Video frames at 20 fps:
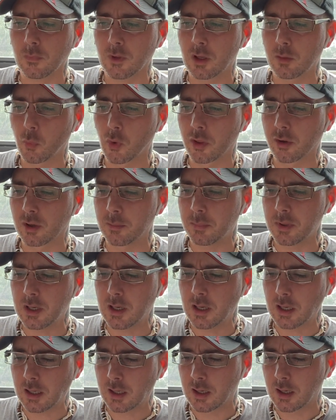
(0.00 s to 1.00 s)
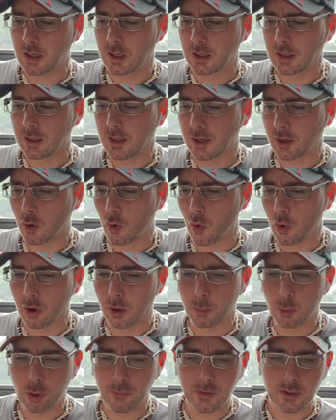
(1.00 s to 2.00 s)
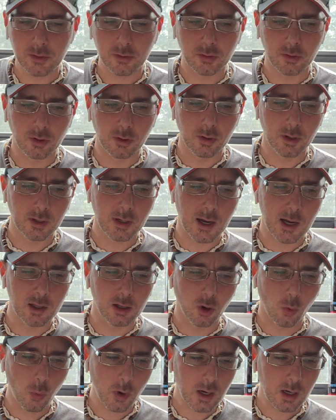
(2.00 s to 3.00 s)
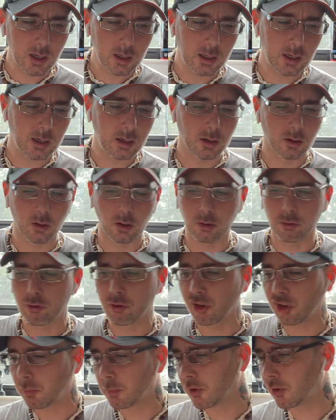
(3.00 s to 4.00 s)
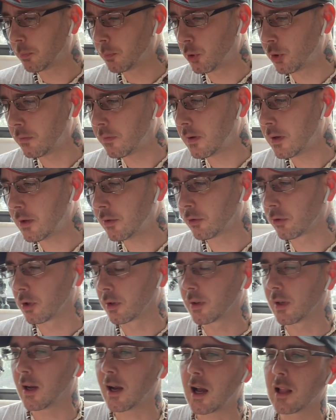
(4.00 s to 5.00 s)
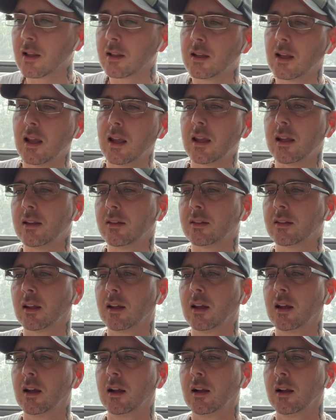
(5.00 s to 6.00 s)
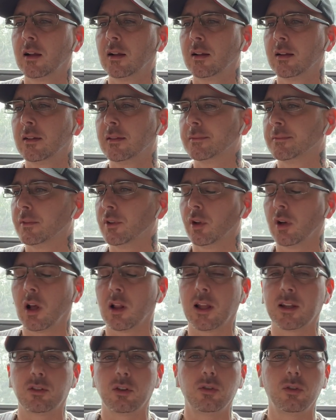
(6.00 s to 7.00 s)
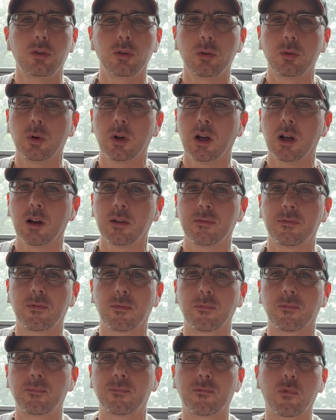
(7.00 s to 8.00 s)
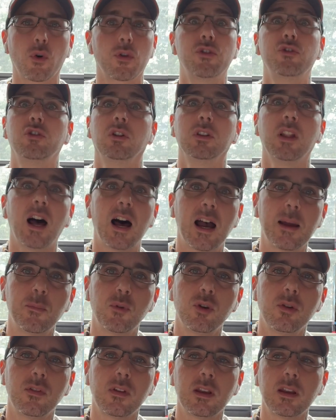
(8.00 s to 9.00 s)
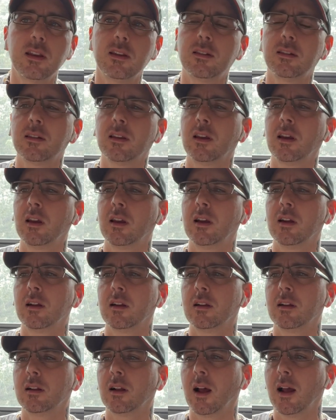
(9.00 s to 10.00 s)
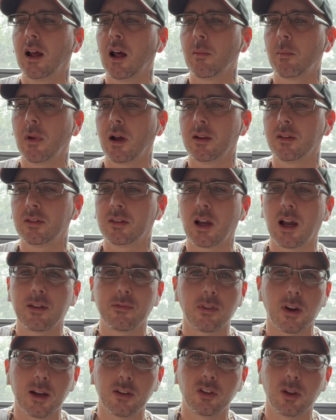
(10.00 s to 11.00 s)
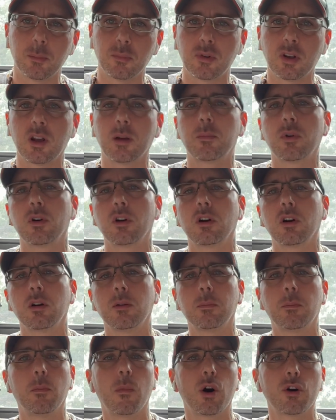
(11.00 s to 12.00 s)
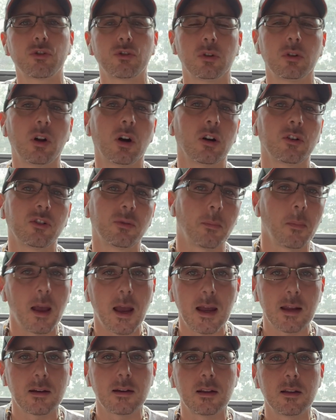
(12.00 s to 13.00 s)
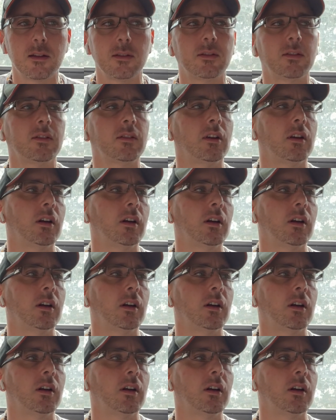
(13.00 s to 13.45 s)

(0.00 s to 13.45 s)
Whether it be like horror movies during Halloween or Christmas movies during the holidays. You know, I like to do 4th of July movies. I have my Sci-Fi September, martial arts madness.